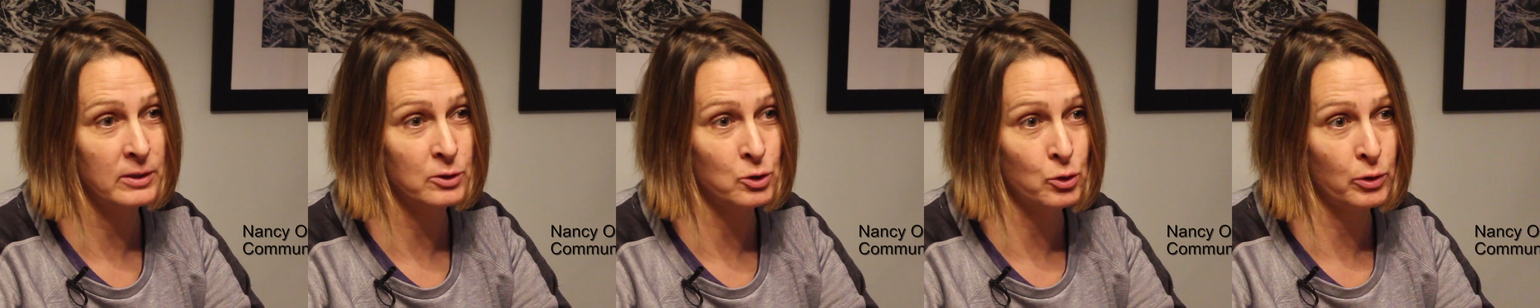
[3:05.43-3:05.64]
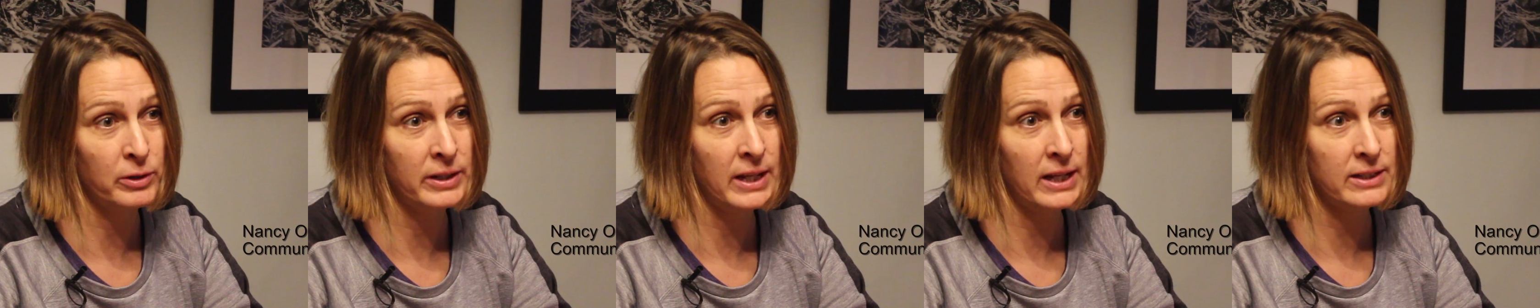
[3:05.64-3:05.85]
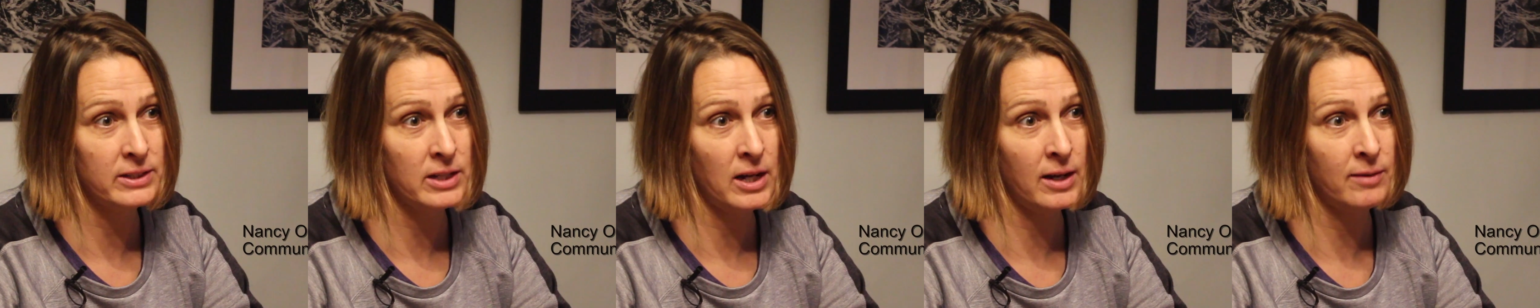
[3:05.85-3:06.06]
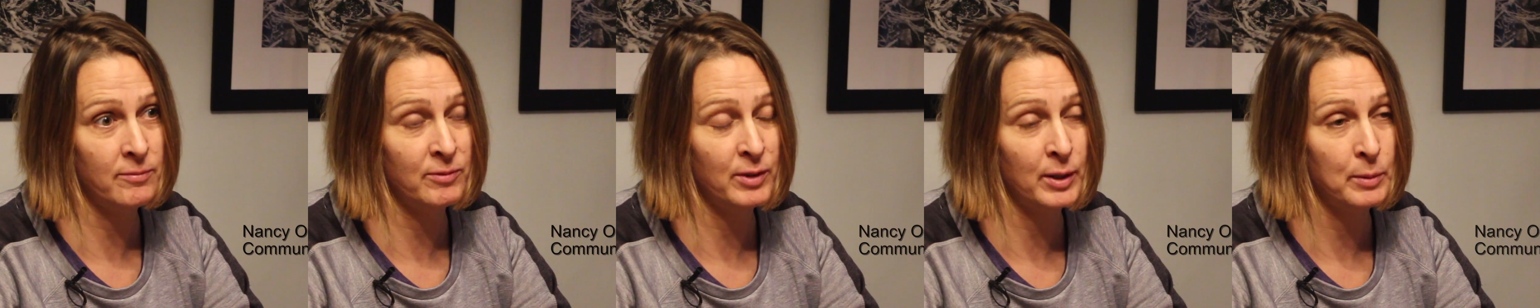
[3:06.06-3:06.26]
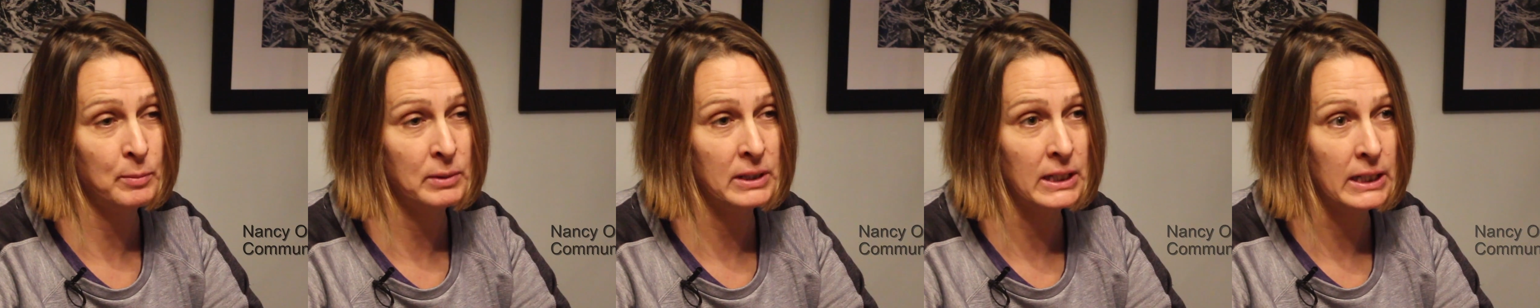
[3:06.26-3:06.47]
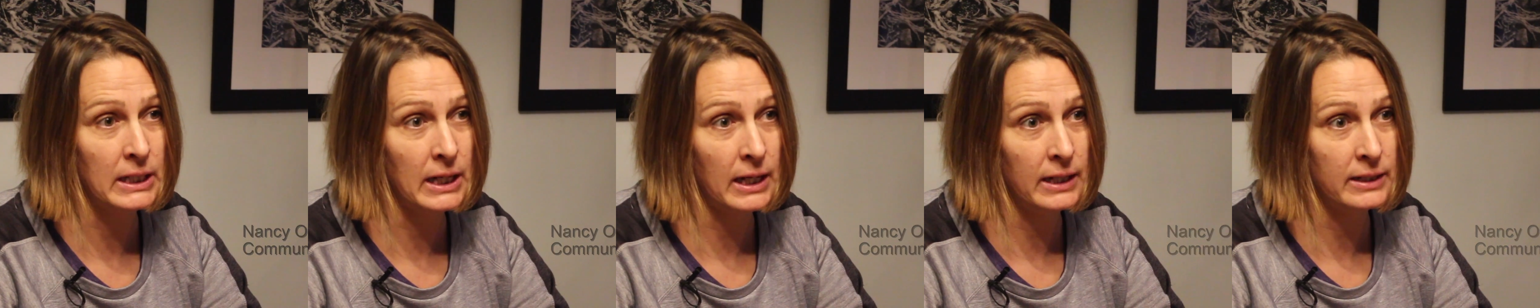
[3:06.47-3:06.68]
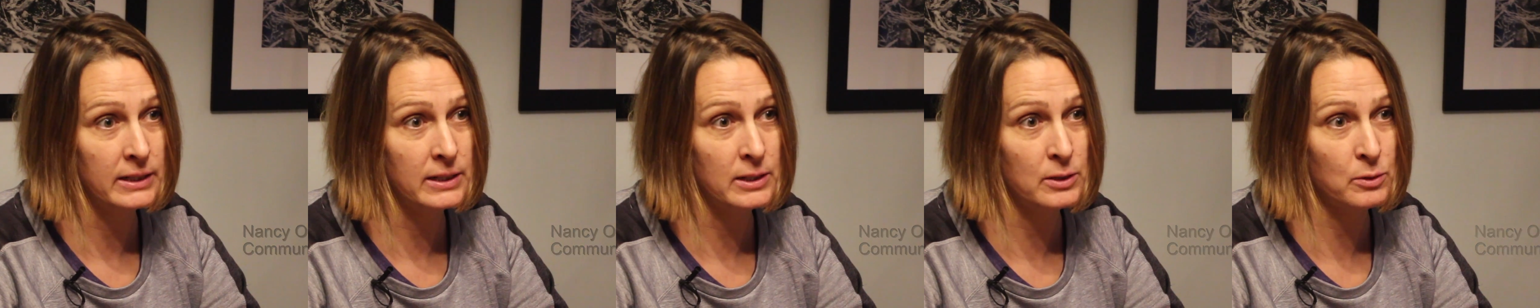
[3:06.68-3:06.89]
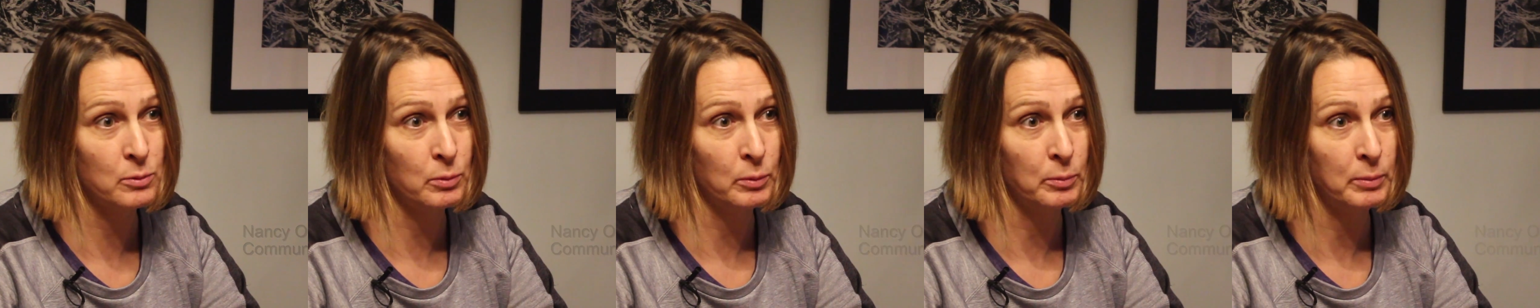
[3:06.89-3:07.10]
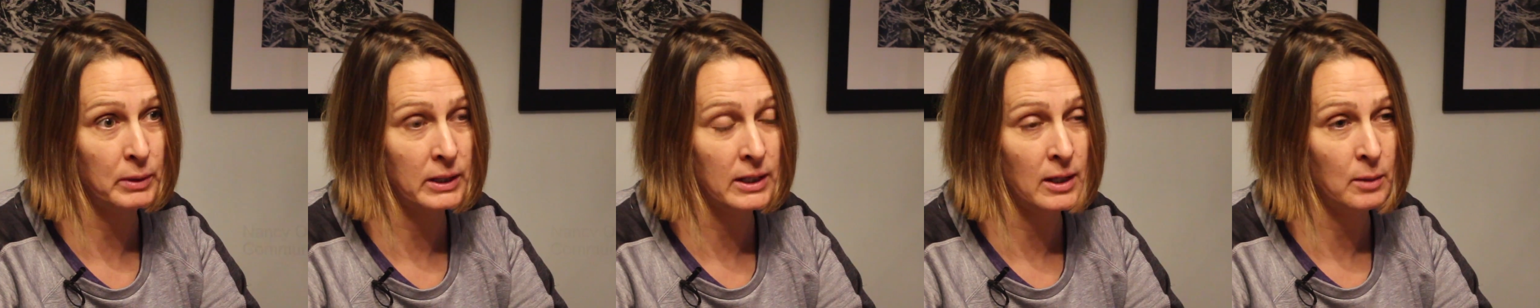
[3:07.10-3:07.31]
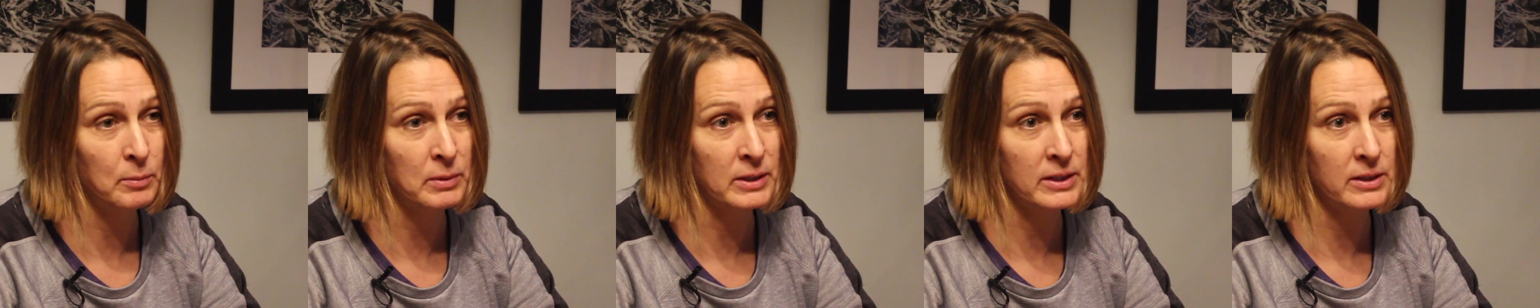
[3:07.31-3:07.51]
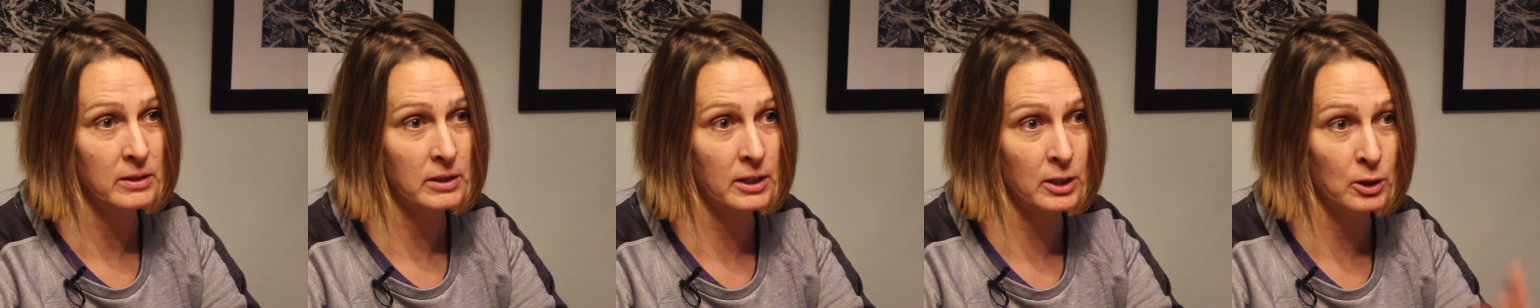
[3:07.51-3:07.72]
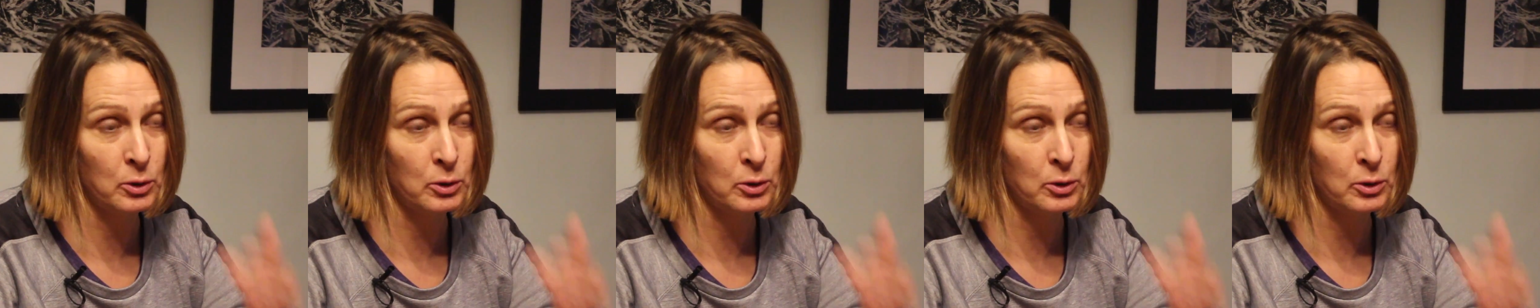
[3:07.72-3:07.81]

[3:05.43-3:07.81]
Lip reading: during that time frame in the 90s, were becoming